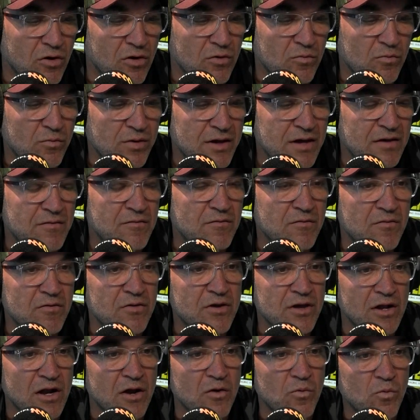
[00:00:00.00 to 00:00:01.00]
on. We
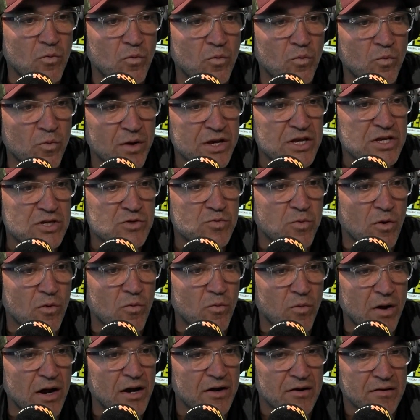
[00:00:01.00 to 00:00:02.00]
just
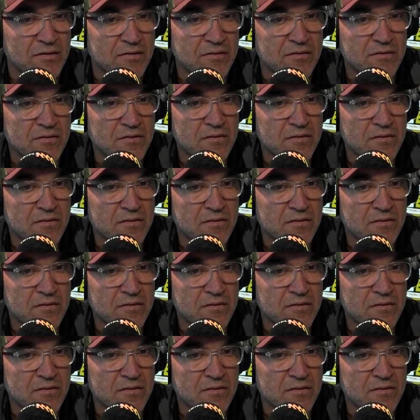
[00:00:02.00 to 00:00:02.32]
want one.